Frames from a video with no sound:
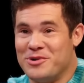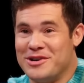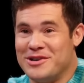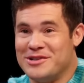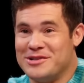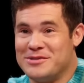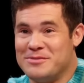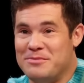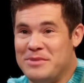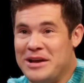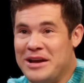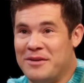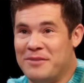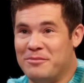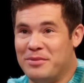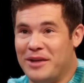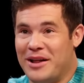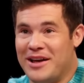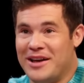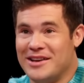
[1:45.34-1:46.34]
was me
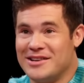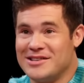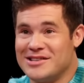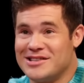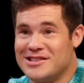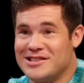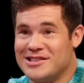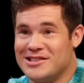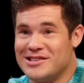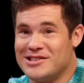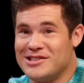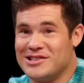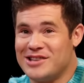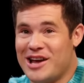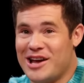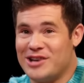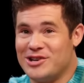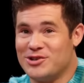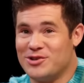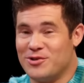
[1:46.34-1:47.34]
and Blake's
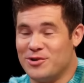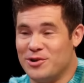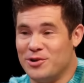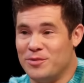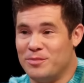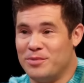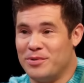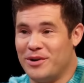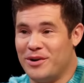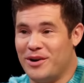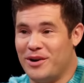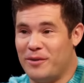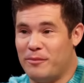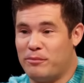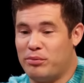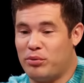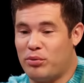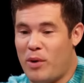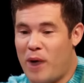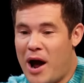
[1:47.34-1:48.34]
sketch group
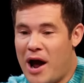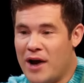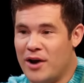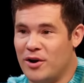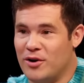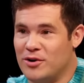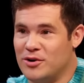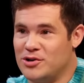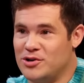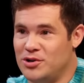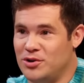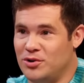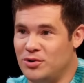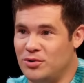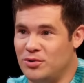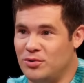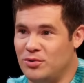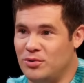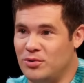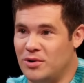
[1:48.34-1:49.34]
prior
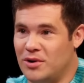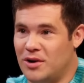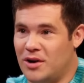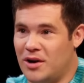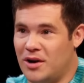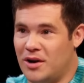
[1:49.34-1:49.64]
to